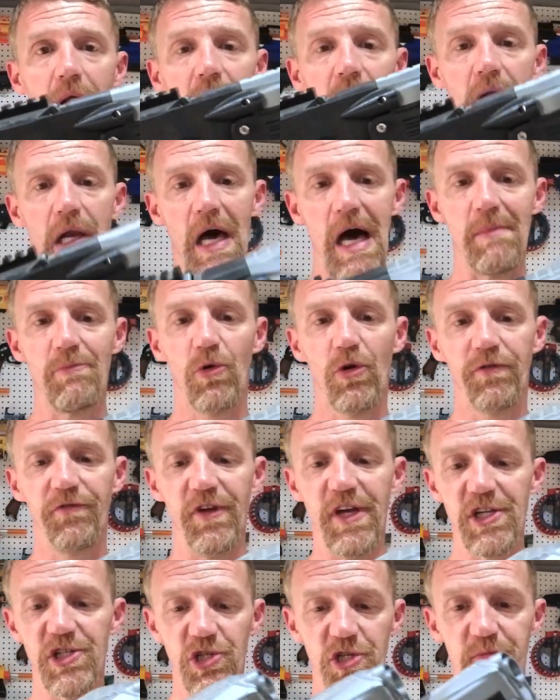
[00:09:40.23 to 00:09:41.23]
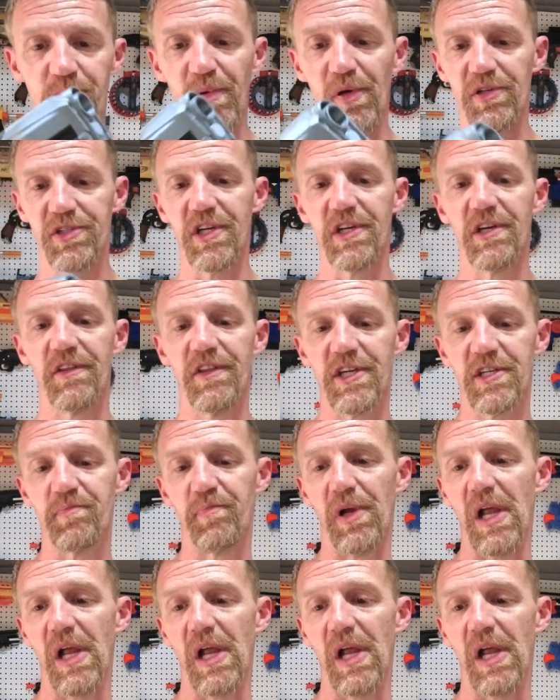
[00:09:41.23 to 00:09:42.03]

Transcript: a lot more features built into this